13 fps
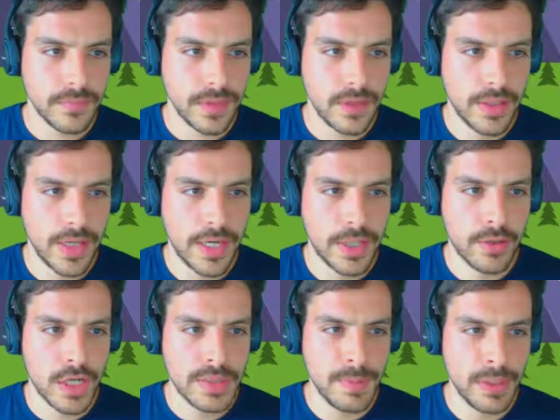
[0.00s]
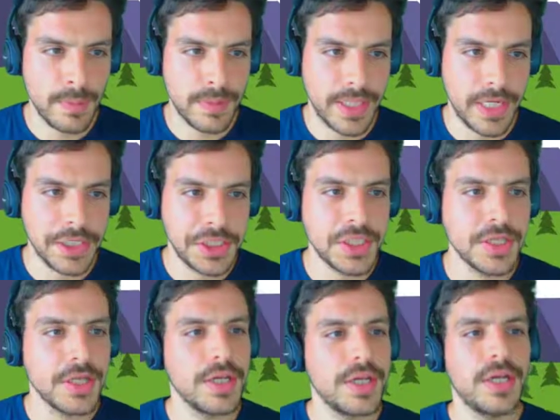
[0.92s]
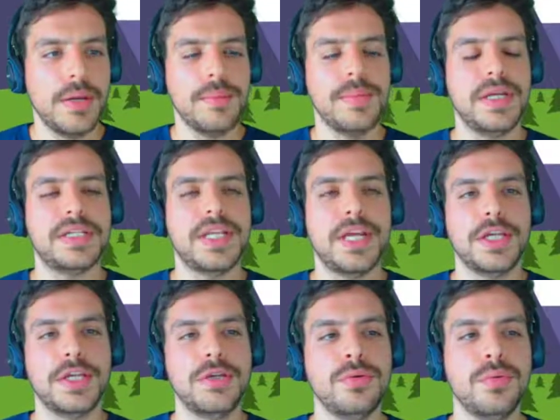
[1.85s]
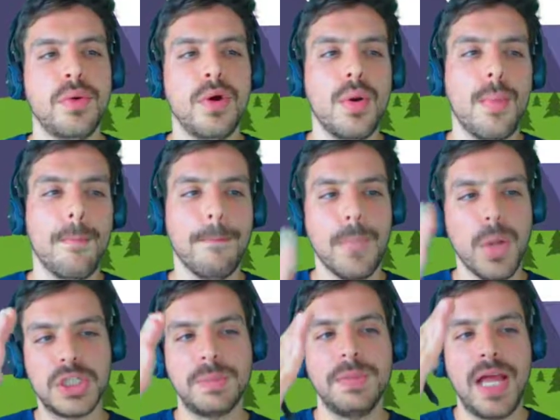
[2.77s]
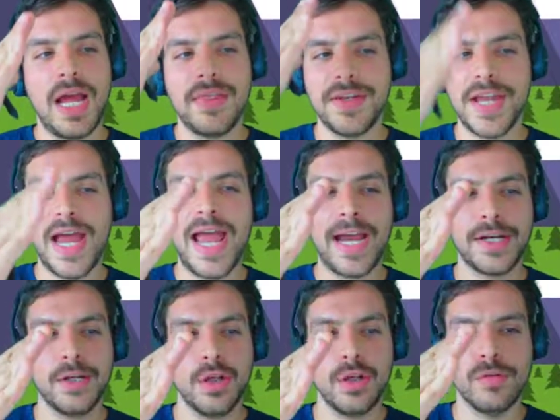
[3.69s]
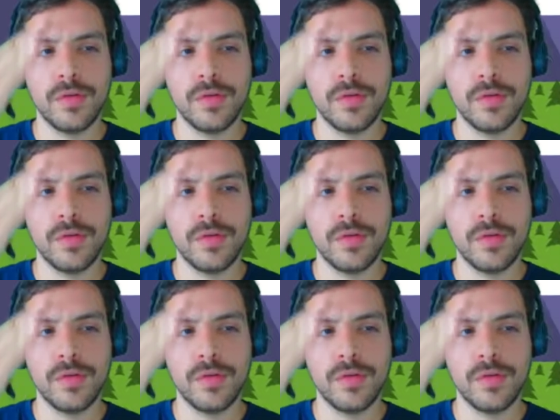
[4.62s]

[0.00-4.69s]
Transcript: Okay, and cross multiplication means that you multiply the diagonal of